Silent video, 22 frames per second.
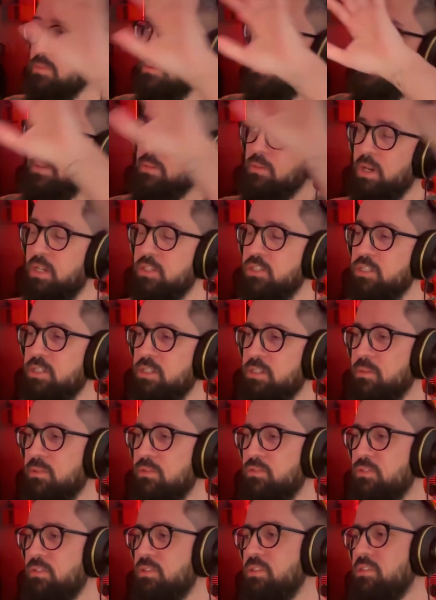will be watching a
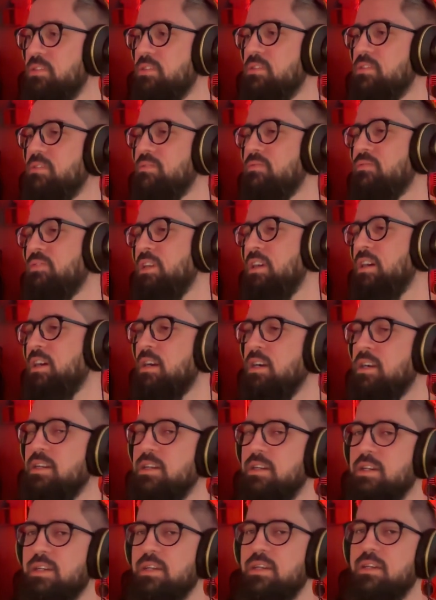movie on this V R.
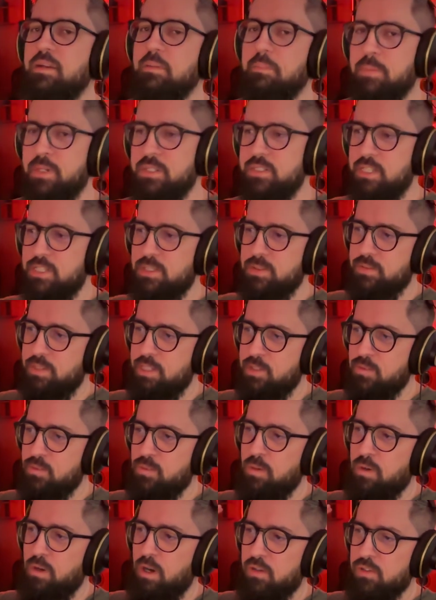But it you
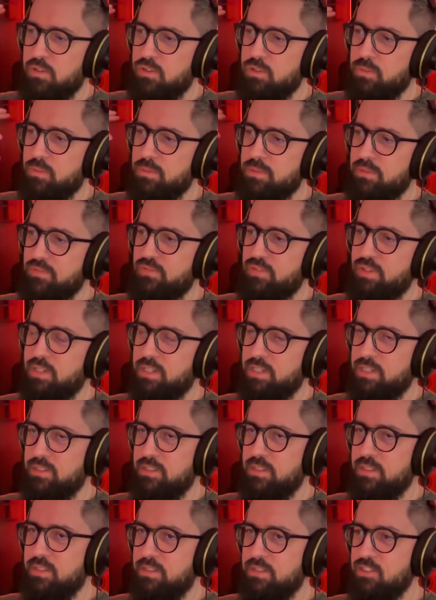will also be feeling
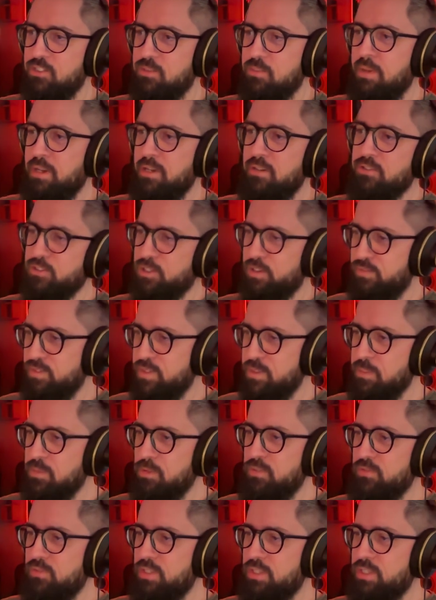the smells of the
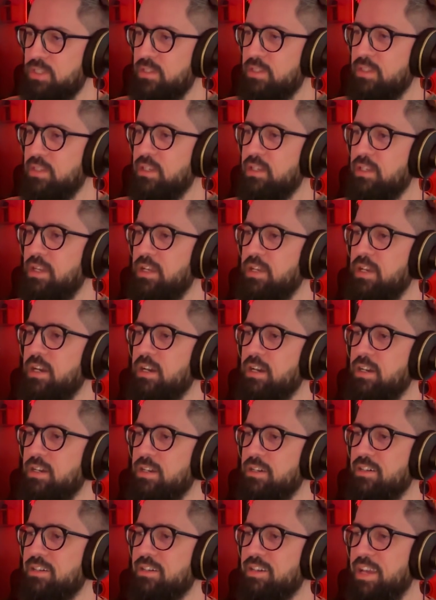movie,
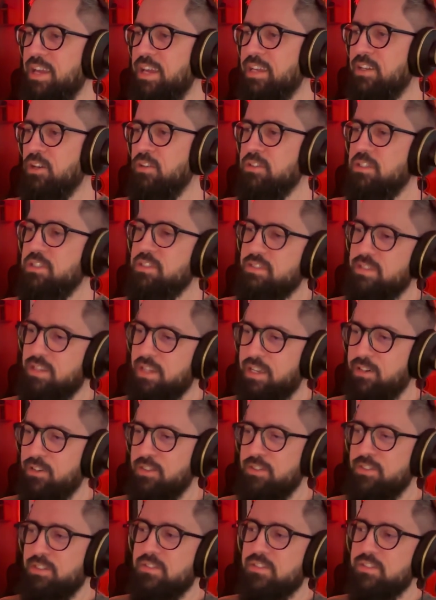uh, and all this like
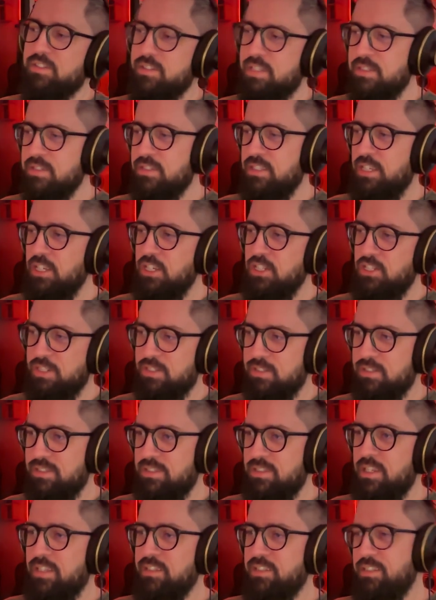other sensations
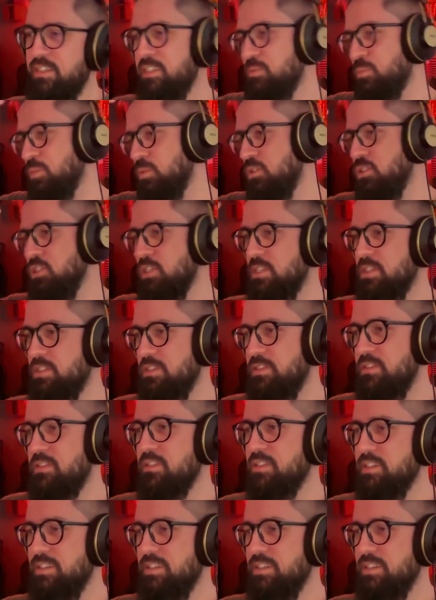that it will just